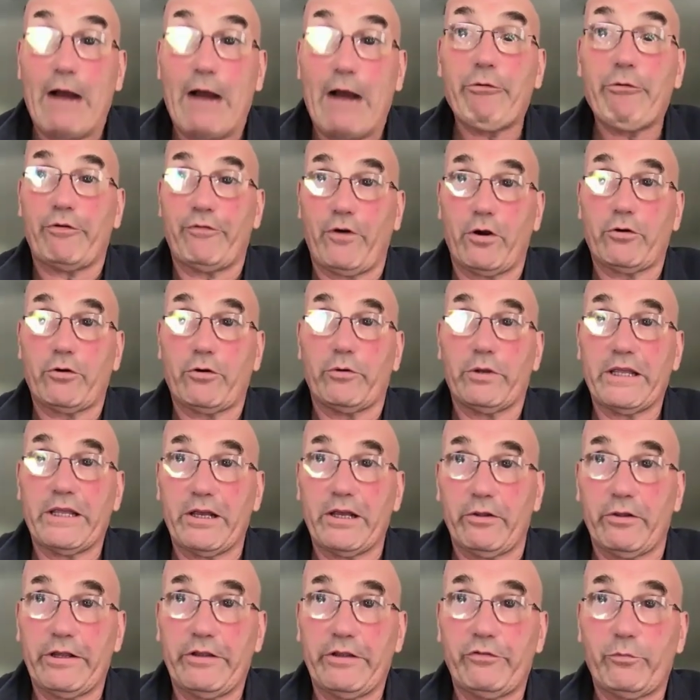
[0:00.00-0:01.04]
of Uncle
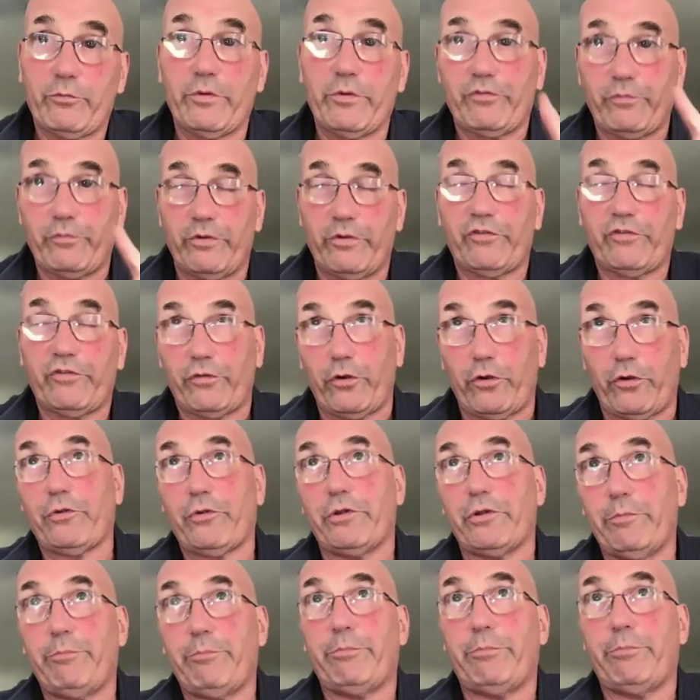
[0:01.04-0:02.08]
Guilly's. We sold
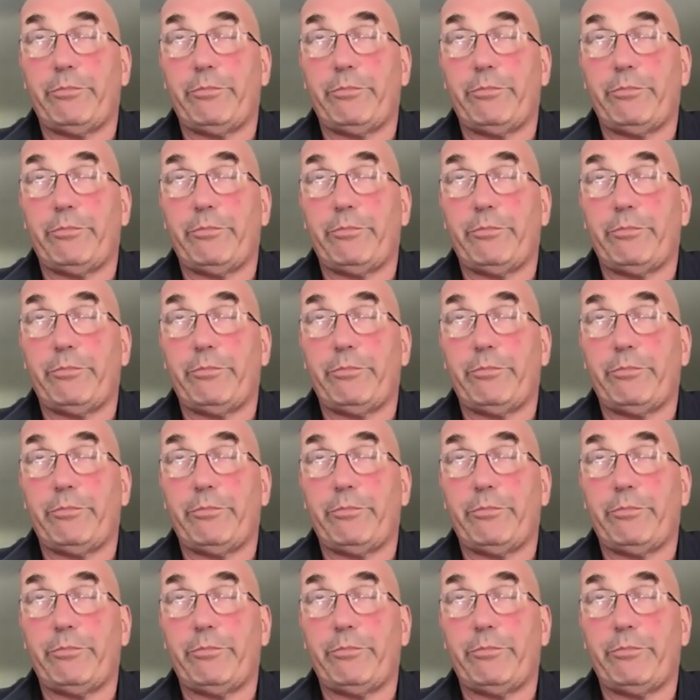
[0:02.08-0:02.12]
the